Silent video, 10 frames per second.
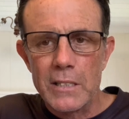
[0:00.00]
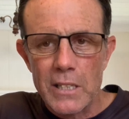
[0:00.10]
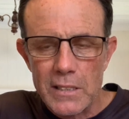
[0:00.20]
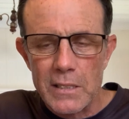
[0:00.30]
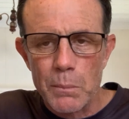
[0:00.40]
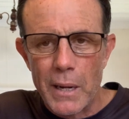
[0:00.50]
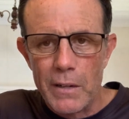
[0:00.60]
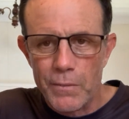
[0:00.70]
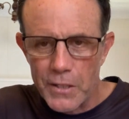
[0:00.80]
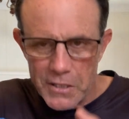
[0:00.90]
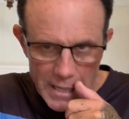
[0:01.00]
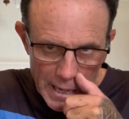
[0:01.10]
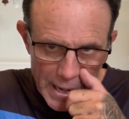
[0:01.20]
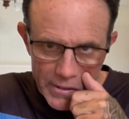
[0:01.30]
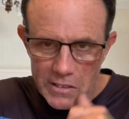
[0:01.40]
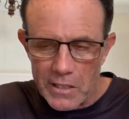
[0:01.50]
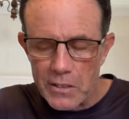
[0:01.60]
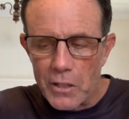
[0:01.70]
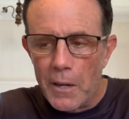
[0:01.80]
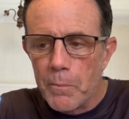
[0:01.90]
chasing bait fish, gar,
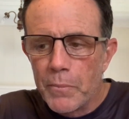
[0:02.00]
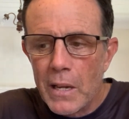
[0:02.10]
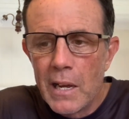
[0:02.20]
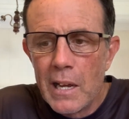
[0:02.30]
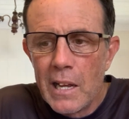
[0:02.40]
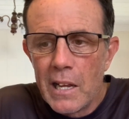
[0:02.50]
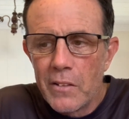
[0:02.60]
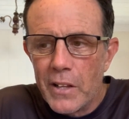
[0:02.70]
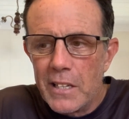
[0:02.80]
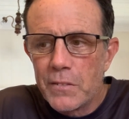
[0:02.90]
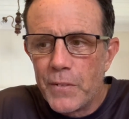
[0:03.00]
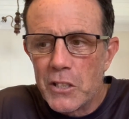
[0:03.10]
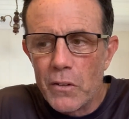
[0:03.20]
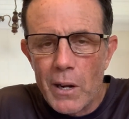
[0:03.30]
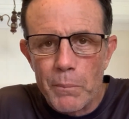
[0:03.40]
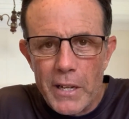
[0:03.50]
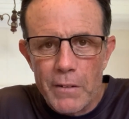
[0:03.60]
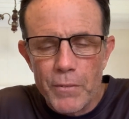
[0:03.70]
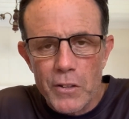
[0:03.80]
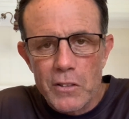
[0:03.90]
etc., these fish are up
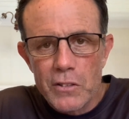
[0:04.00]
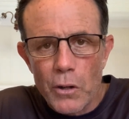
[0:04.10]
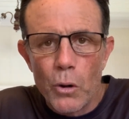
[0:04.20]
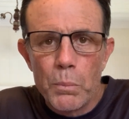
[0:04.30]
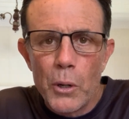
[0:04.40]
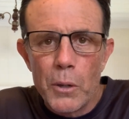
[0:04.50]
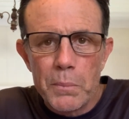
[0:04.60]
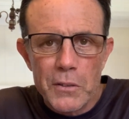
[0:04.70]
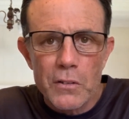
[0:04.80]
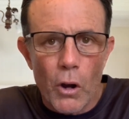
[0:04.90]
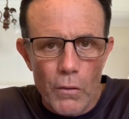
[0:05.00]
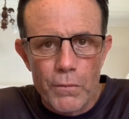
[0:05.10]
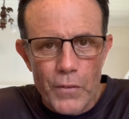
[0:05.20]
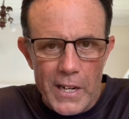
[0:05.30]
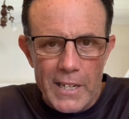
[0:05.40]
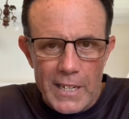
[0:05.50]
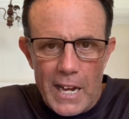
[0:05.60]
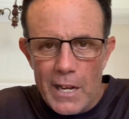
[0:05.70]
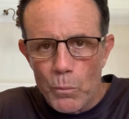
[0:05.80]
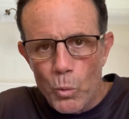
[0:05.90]
there for the sole purpose of feeding
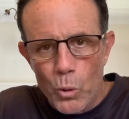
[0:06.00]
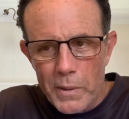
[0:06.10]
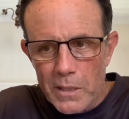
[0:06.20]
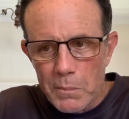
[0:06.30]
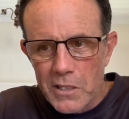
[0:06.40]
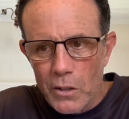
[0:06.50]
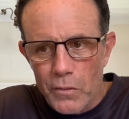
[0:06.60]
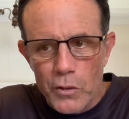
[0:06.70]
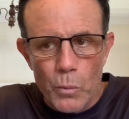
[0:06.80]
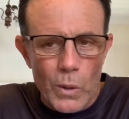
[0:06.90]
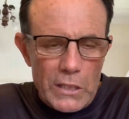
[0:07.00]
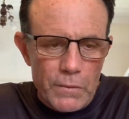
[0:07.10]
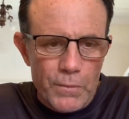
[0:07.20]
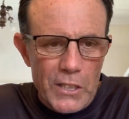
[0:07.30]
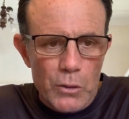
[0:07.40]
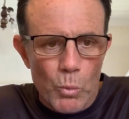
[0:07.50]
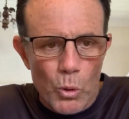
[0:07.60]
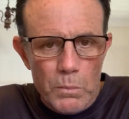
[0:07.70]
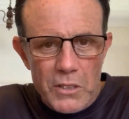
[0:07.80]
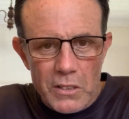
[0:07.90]
and warming themselves. Once a fish
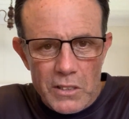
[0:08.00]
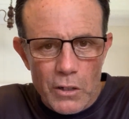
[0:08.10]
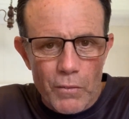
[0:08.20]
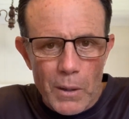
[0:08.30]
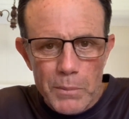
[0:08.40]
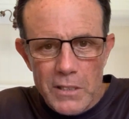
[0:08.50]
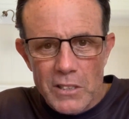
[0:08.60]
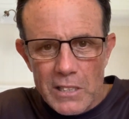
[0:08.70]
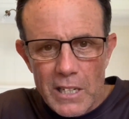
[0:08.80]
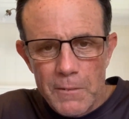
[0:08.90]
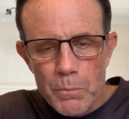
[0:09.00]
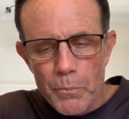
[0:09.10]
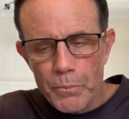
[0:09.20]
warms itself up in the sun,